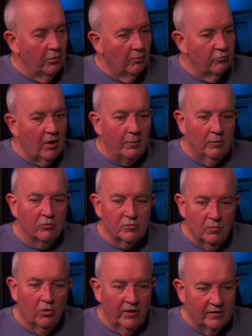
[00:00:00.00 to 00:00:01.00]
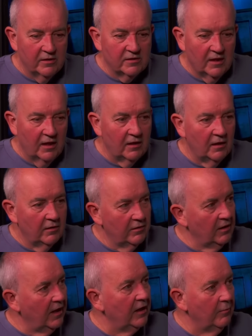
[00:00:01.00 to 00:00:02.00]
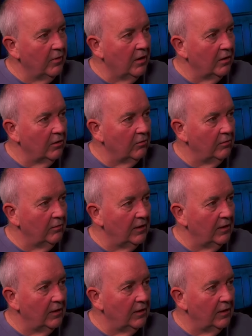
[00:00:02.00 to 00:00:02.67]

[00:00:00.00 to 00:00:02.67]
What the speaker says: But Robbie was more entertaining than Gary Barlow,